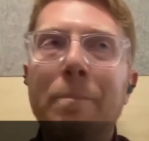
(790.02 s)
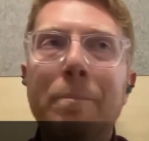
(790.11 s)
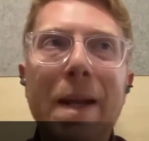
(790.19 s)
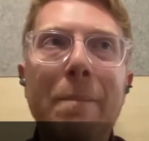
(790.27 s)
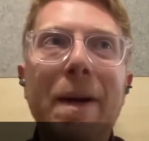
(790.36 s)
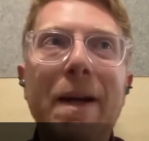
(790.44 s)

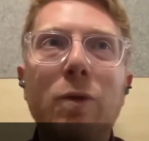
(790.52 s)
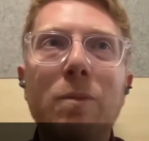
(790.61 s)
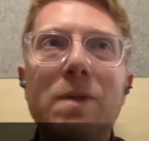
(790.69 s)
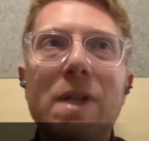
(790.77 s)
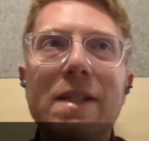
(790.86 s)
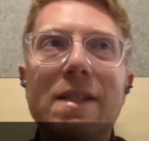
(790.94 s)
But apart
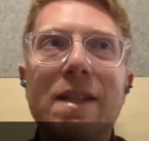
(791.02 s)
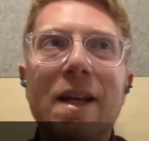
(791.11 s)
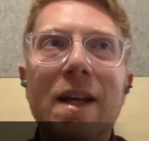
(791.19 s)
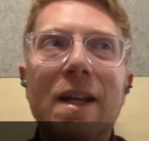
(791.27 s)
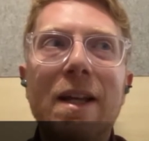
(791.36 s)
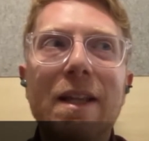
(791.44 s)
from just,
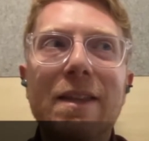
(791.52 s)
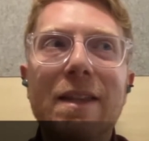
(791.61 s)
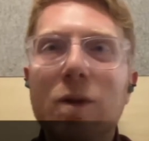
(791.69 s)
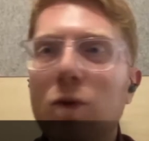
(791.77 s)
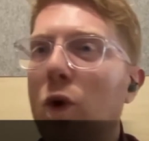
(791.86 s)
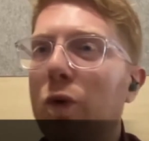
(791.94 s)

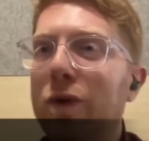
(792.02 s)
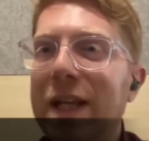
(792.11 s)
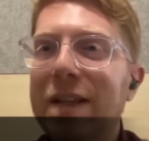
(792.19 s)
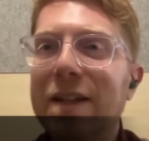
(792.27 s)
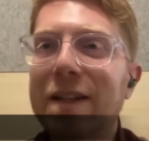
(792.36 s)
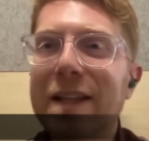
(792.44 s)
the
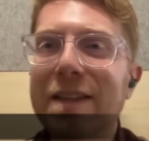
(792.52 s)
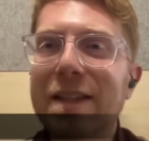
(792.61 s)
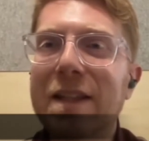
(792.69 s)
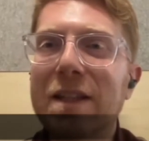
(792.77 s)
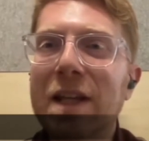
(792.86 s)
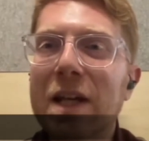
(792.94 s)
internet
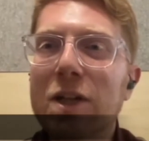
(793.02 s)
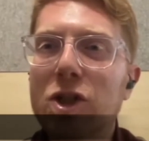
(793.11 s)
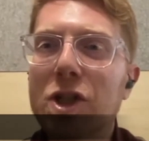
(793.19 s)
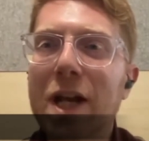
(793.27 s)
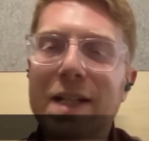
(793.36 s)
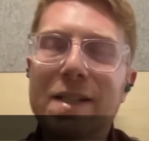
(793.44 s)
didn't
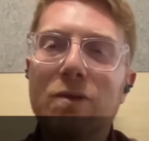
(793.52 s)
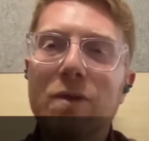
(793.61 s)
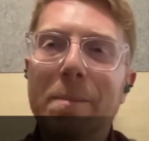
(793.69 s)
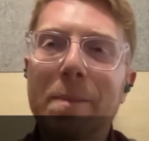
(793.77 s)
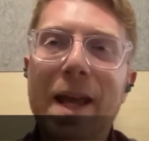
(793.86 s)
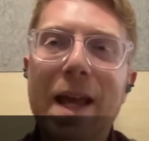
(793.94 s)
just
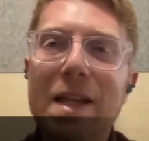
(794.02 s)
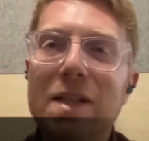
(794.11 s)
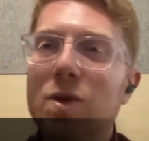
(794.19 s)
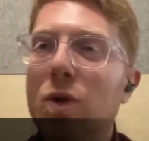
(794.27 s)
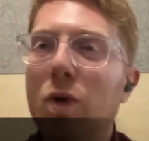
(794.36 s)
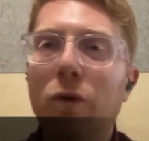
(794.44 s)

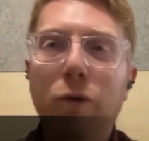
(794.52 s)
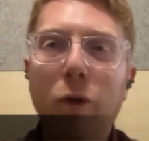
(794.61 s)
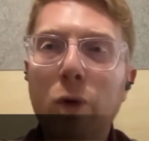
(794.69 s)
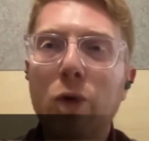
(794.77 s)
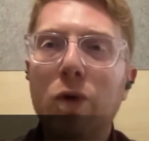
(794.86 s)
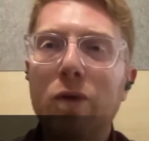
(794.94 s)
replace,
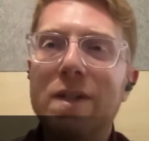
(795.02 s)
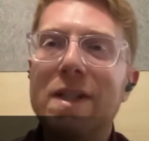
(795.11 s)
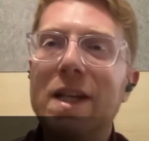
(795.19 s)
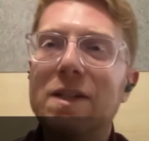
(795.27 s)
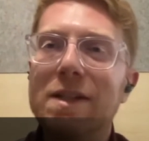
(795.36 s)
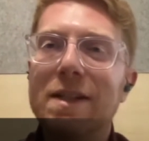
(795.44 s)
phone
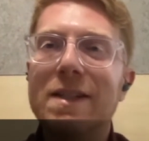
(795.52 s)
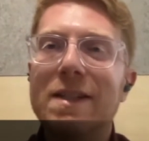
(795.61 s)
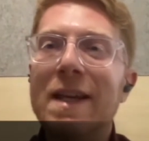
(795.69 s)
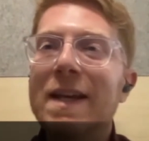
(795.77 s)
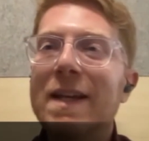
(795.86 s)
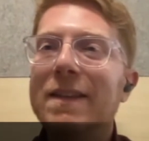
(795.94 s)

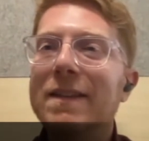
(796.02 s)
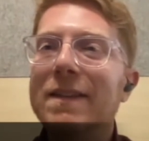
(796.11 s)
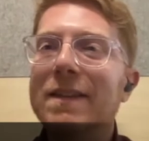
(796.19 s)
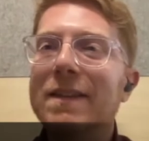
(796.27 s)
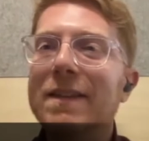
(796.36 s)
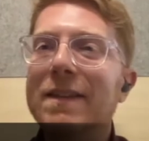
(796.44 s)
conversations.
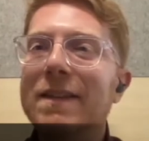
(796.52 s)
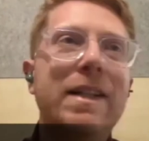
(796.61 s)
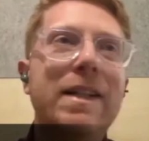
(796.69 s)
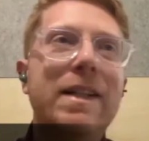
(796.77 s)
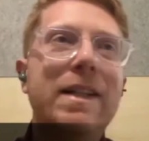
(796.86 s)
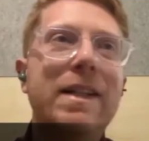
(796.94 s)
The
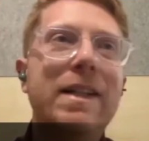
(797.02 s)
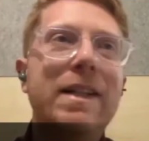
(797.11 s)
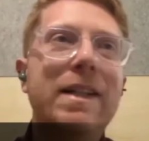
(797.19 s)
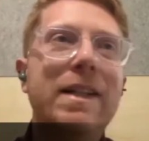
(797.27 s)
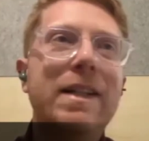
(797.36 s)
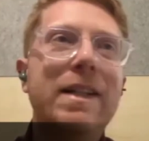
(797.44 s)
internet
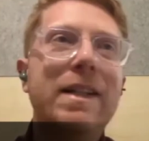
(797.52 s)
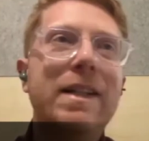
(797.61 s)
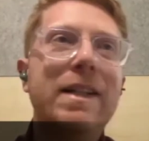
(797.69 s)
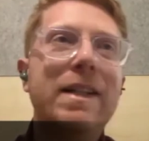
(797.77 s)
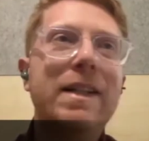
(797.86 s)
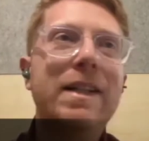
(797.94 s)

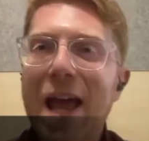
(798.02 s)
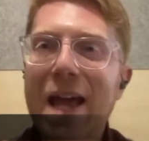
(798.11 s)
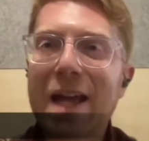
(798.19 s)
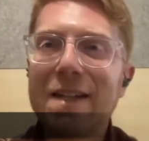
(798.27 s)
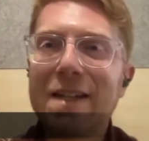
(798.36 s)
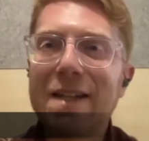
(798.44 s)

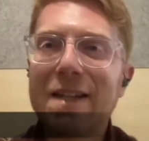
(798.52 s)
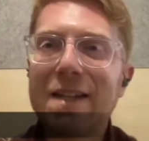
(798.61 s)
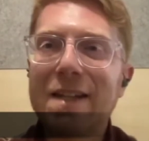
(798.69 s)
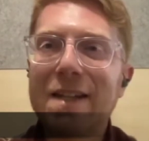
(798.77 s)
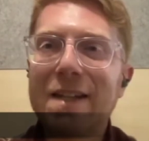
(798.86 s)
100x